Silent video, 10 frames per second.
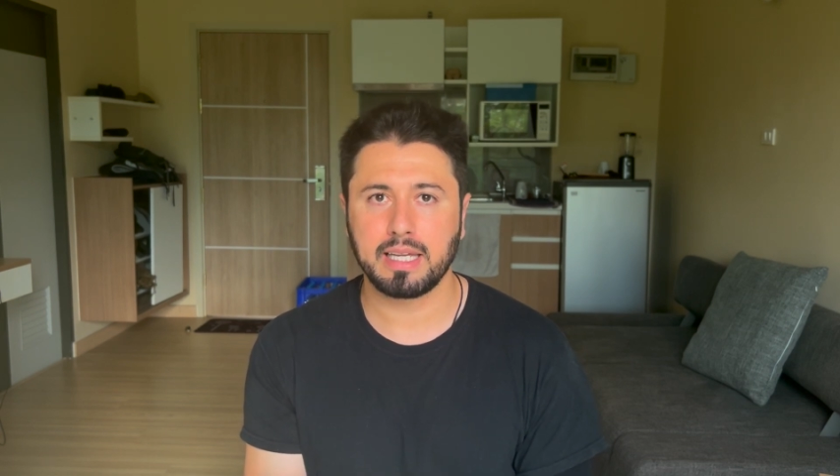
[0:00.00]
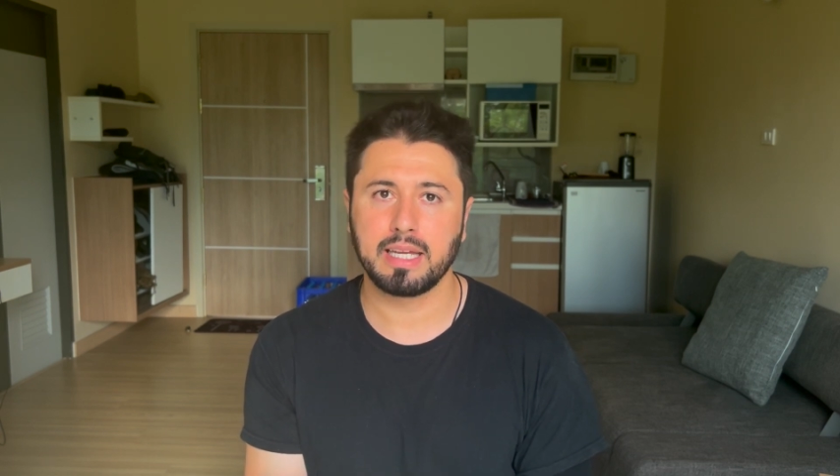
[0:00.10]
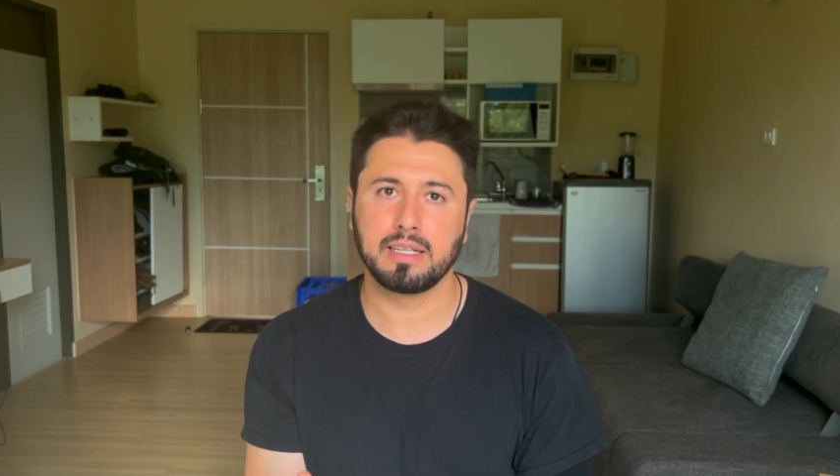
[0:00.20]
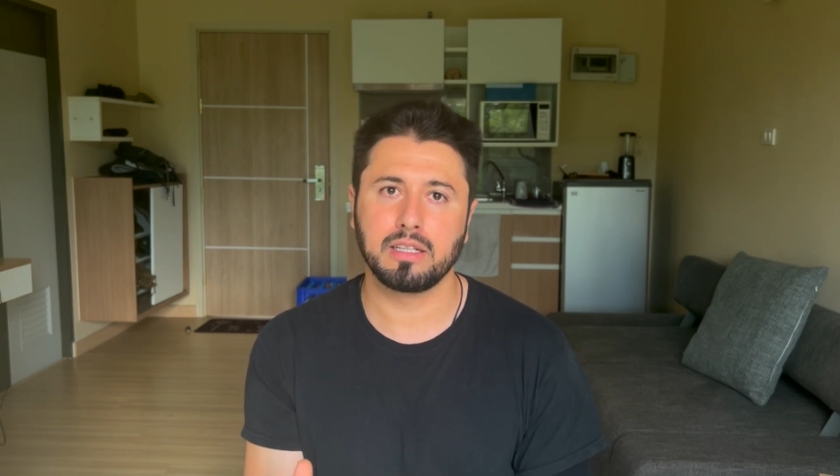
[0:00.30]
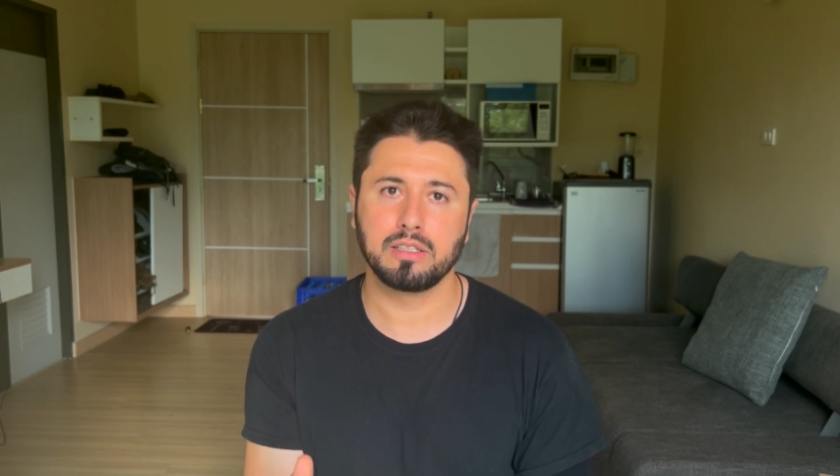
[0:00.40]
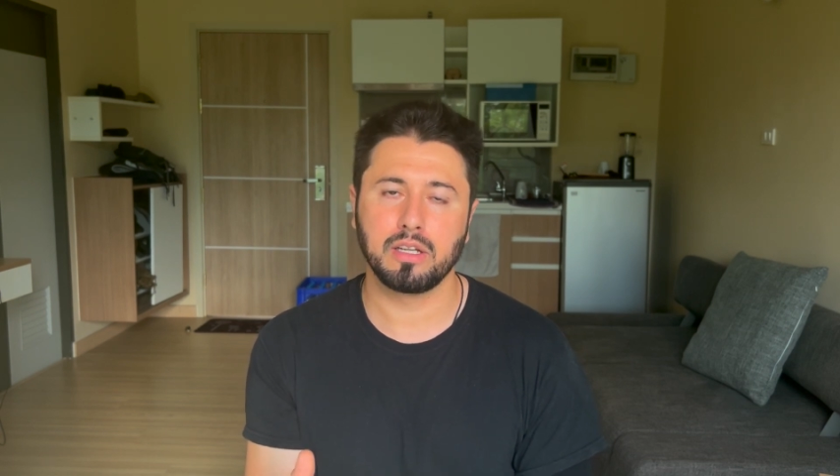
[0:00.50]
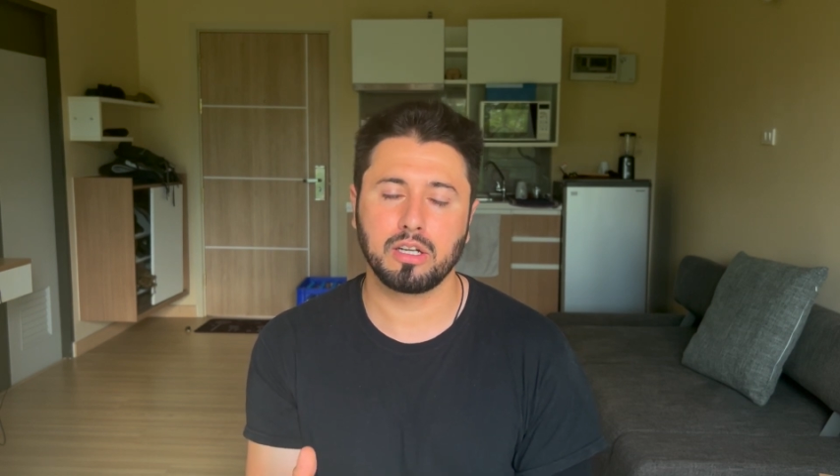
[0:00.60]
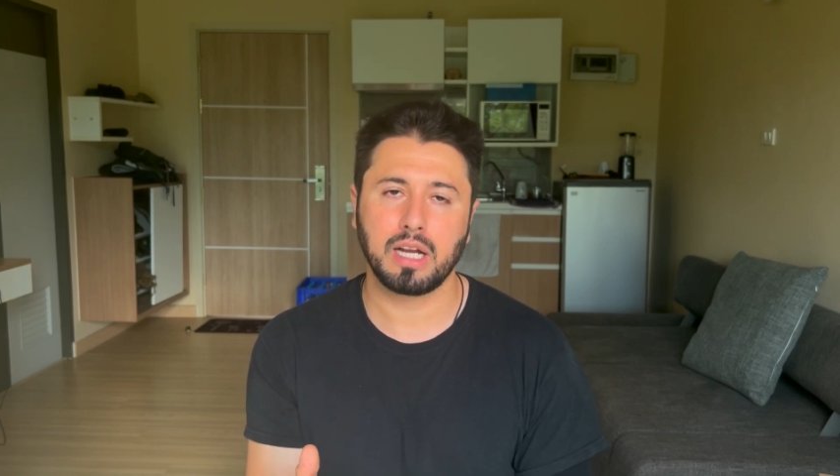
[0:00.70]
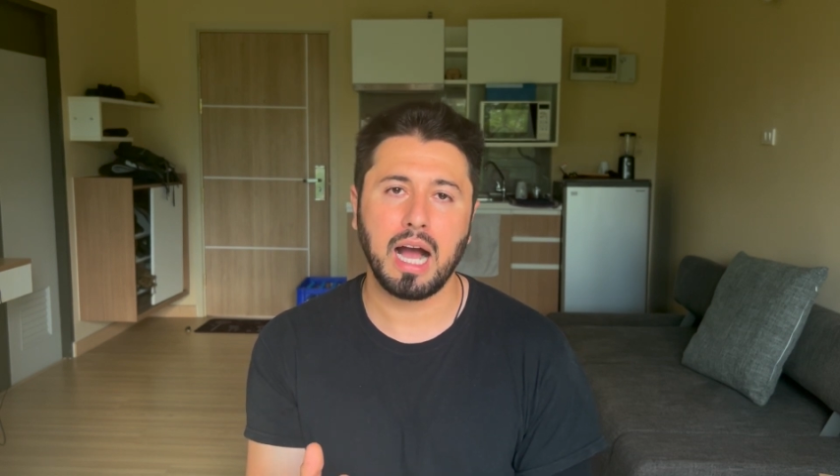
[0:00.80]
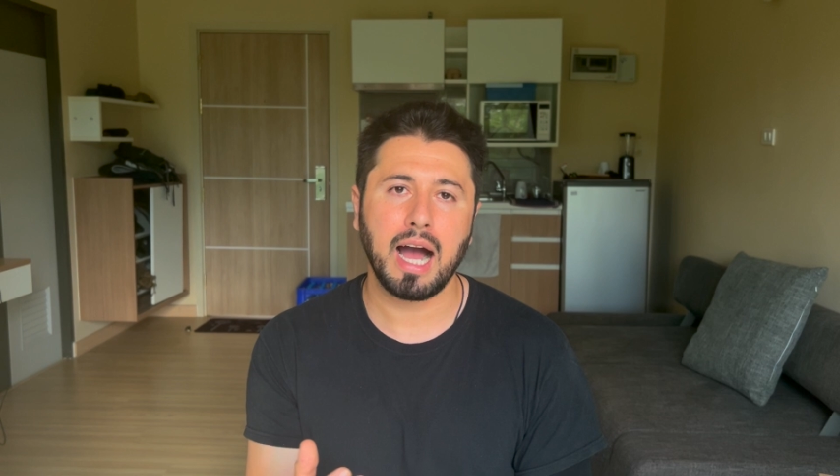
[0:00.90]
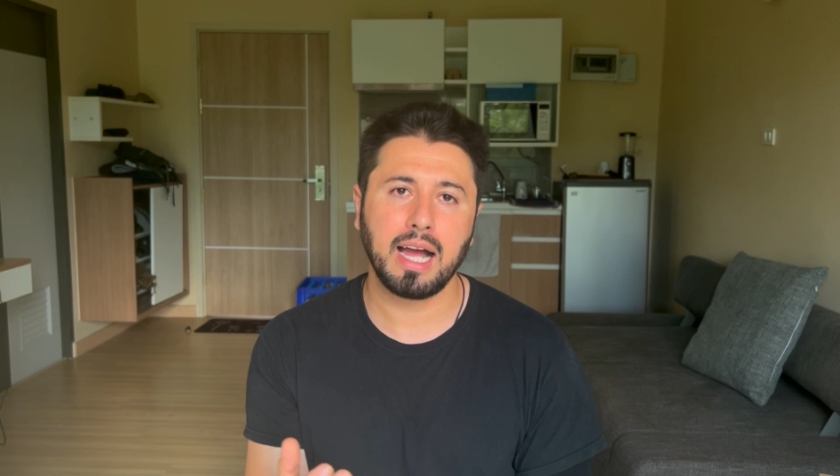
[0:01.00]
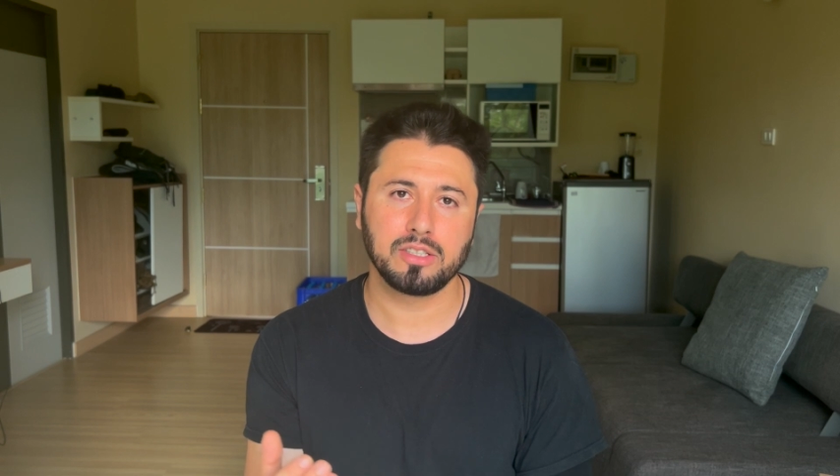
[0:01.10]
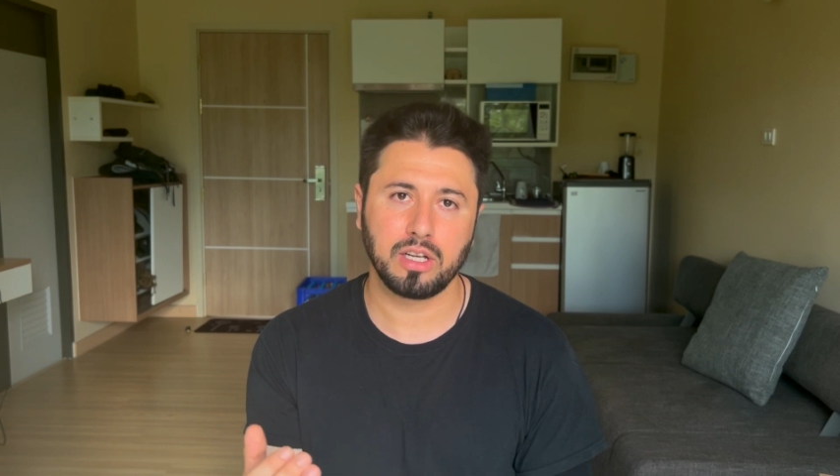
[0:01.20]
and dark eyes